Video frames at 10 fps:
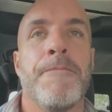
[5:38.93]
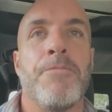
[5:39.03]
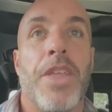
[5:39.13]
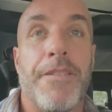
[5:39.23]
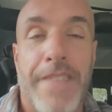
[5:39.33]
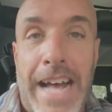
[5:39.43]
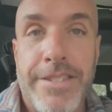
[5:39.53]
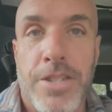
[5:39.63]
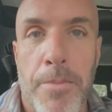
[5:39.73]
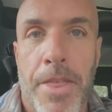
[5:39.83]
Like, that's
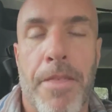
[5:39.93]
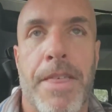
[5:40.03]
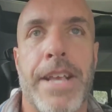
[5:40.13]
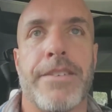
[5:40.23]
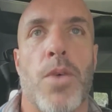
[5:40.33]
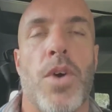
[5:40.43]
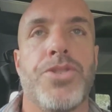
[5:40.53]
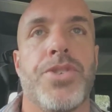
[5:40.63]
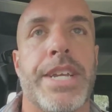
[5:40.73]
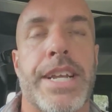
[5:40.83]
some of the things I
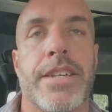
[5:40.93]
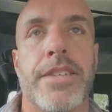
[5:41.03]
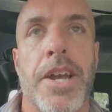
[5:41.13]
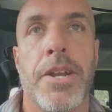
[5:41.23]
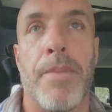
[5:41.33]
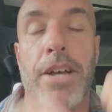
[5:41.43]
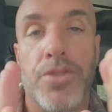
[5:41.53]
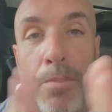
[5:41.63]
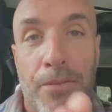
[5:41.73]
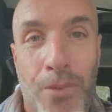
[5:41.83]
want you to get excited about.
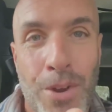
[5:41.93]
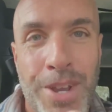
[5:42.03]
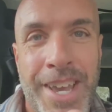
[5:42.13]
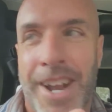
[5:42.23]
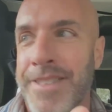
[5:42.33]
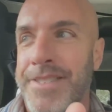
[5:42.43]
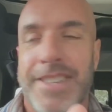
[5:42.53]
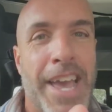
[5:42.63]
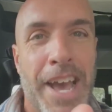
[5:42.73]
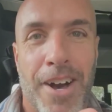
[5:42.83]
So, before you get on the
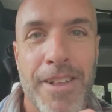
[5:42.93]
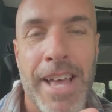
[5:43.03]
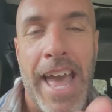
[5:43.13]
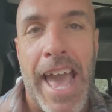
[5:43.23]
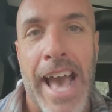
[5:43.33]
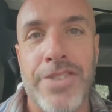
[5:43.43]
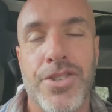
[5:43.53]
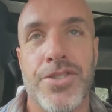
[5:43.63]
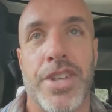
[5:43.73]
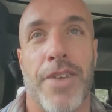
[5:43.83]
scale, ask
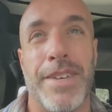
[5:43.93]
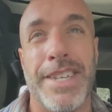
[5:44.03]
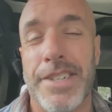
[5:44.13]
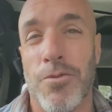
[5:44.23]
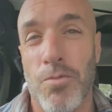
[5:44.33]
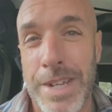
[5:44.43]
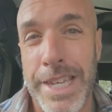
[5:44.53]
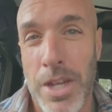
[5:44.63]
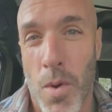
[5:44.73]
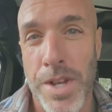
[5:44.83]
yourself is it
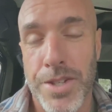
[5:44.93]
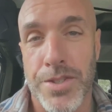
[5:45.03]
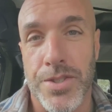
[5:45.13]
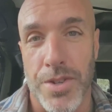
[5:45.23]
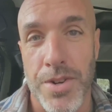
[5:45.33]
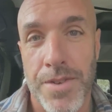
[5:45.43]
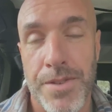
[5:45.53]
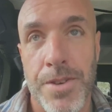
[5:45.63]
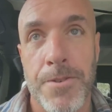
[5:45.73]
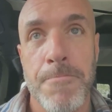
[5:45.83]
really going to serve
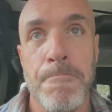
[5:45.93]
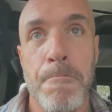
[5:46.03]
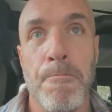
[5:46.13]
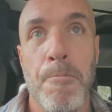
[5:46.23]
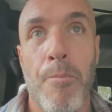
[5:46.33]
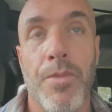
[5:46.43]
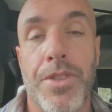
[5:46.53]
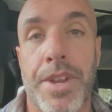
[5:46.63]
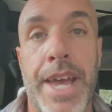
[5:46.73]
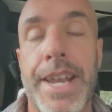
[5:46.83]
you
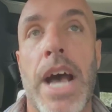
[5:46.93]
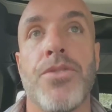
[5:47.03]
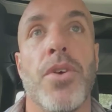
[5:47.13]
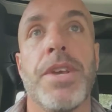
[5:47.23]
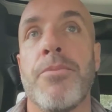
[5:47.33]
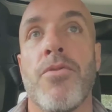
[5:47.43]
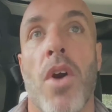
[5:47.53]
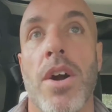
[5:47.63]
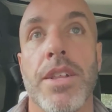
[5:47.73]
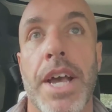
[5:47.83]
today? Now, don't get me
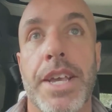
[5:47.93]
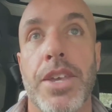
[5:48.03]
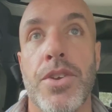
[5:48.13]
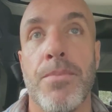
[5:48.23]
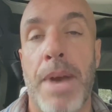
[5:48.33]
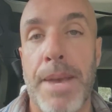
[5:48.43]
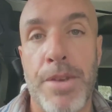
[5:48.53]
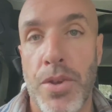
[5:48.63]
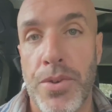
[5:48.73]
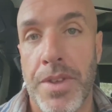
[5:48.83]
wrong, like, you may be
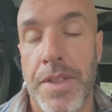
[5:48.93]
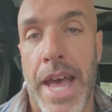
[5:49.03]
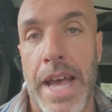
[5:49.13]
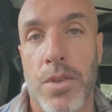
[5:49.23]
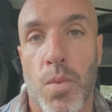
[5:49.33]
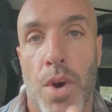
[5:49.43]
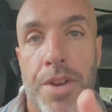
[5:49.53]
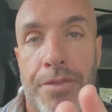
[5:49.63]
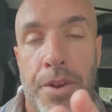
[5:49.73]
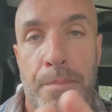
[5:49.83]
using that as one
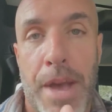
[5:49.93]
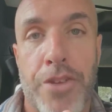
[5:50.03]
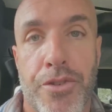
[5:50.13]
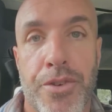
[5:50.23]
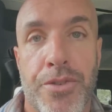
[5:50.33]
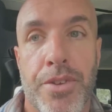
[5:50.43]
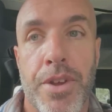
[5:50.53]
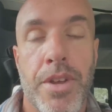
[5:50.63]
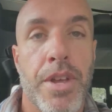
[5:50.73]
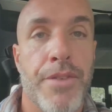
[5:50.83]
of your measures
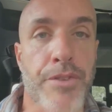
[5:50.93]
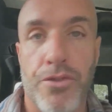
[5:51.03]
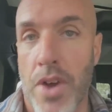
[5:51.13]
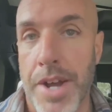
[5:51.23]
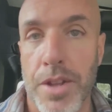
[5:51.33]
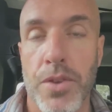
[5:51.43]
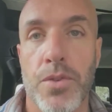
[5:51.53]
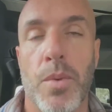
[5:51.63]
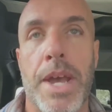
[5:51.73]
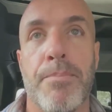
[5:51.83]
if you're trying to
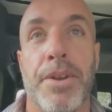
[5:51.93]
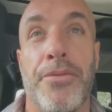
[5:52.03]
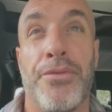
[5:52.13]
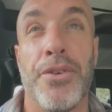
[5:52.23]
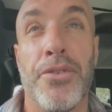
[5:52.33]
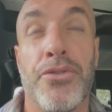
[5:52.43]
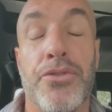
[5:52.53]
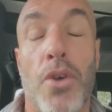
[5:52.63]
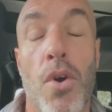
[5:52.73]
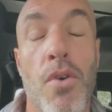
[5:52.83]
lose weight. But if you're
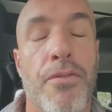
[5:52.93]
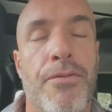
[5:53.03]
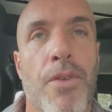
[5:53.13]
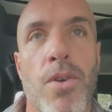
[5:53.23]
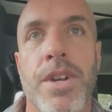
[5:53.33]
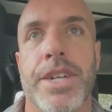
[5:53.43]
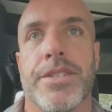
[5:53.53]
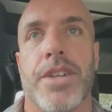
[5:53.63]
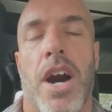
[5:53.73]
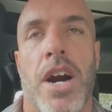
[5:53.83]
so
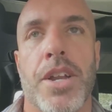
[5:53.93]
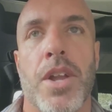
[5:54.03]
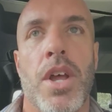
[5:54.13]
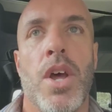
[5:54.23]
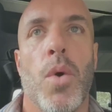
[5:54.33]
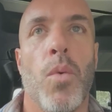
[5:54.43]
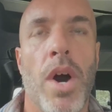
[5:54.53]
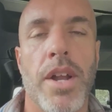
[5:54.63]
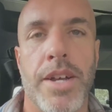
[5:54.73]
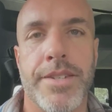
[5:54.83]
focused on
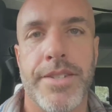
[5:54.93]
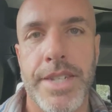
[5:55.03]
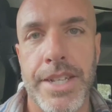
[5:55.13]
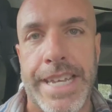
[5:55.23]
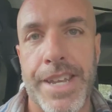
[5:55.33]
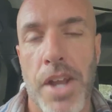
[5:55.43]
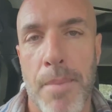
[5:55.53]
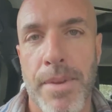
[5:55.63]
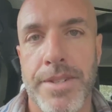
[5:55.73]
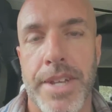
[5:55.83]
what a silly
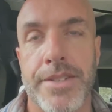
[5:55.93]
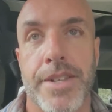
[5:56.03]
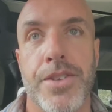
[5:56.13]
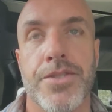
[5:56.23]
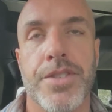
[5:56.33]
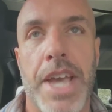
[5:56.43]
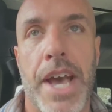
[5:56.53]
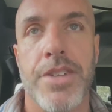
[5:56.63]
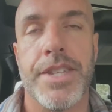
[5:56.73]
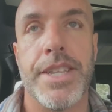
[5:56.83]
number says on your
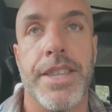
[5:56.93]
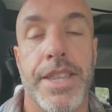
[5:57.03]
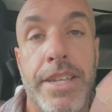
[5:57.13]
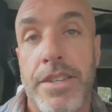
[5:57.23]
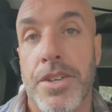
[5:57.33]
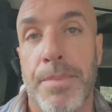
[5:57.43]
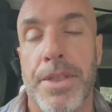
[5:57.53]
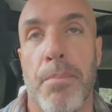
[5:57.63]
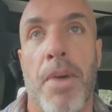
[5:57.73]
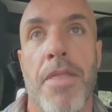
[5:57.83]
scale, to, this could be
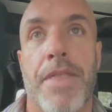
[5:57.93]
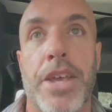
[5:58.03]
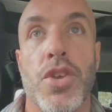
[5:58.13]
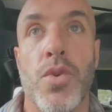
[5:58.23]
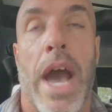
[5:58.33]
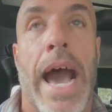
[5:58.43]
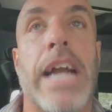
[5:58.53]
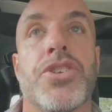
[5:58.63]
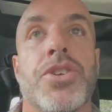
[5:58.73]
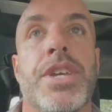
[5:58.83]
the month that you
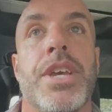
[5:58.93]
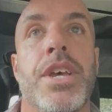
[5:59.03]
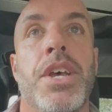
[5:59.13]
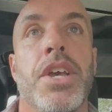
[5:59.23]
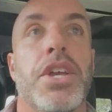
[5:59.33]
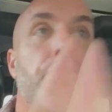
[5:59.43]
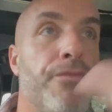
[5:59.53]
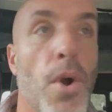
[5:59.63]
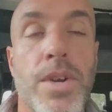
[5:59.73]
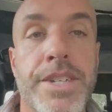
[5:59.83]
actually could
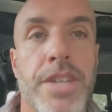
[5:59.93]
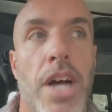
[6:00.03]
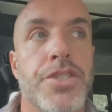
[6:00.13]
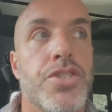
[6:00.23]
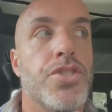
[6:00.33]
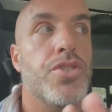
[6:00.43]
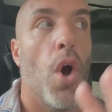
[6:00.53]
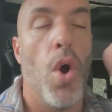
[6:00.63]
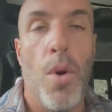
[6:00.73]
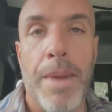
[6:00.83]
focus on
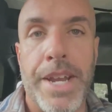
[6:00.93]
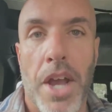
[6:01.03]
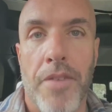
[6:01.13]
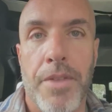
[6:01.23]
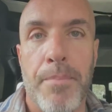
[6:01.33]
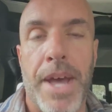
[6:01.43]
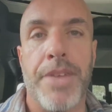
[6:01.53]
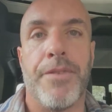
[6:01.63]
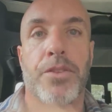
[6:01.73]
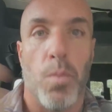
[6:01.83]
so many of the
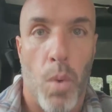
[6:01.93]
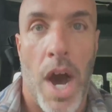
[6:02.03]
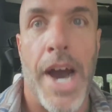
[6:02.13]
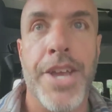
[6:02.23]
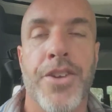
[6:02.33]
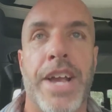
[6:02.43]
benefits why you're